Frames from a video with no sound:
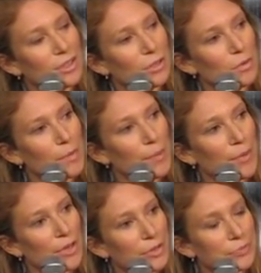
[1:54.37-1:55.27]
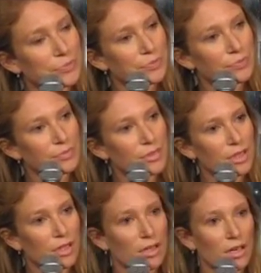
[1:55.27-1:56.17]
You don't remember?
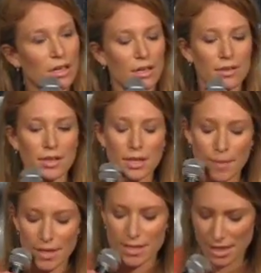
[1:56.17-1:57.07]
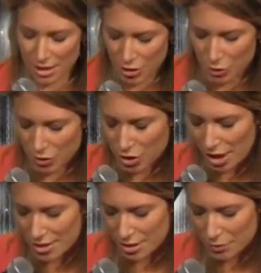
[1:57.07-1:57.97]
The thing about dating Jewish
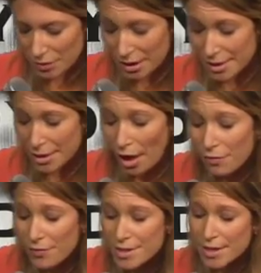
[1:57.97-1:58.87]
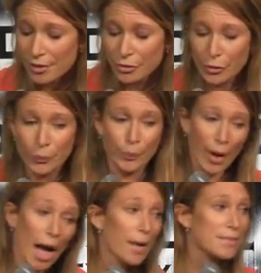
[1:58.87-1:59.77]
guys that's really tough is that their
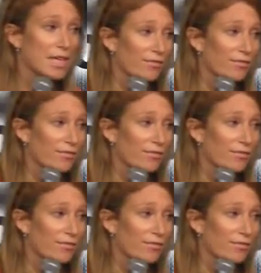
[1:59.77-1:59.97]
moms